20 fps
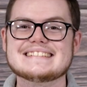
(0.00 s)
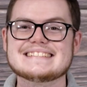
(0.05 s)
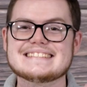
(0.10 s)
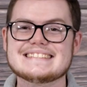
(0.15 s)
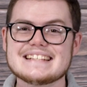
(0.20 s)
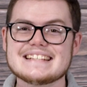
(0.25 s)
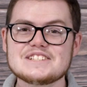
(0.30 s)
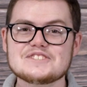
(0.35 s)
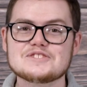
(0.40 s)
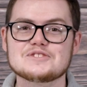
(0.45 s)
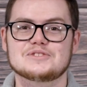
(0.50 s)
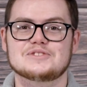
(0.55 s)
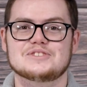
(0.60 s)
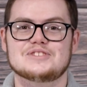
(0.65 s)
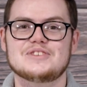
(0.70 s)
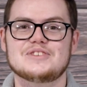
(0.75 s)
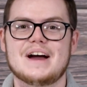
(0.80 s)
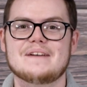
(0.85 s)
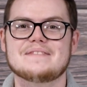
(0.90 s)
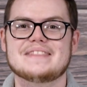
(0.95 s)
essential
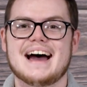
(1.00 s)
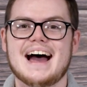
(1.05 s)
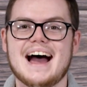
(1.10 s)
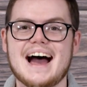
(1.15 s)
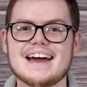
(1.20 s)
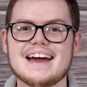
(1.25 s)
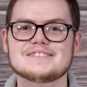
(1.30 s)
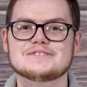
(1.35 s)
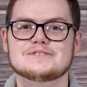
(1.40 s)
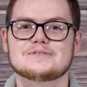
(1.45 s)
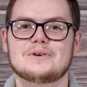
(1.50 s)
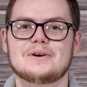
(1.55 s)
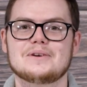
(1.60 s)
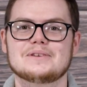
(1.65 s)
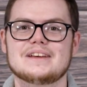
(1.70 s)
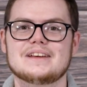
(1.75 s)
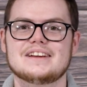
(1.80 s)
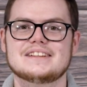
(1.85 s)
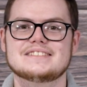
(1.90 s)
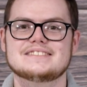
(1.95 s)
you have the highest
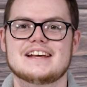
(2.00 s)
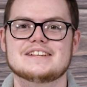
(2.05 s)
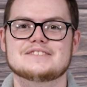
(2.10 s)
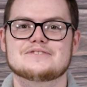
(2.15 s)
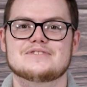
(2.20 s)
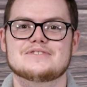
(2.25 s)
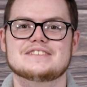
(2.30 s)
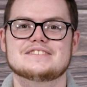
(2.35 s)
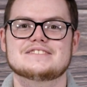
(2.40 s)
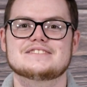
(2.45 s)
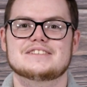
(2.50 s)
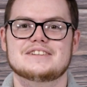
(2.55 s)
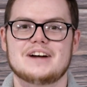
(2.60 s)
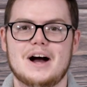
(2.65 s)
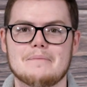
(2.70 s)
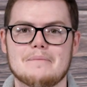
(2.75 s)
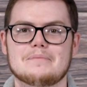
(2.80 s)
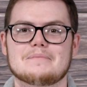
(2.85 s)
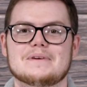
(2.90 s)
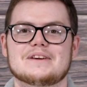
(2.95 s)
quality accessories to
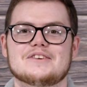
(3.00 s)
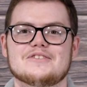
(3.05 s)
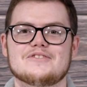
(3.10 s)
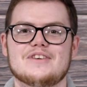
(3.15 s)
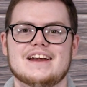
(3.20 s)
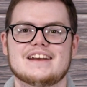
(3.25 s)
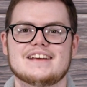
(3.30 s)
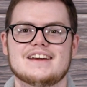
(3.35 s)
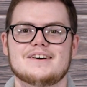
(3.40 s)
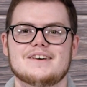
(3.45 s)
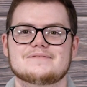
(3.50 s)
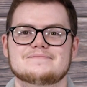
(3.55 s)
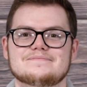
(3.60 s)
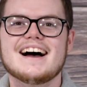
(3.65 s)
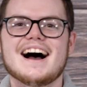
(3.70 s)
complement your radio.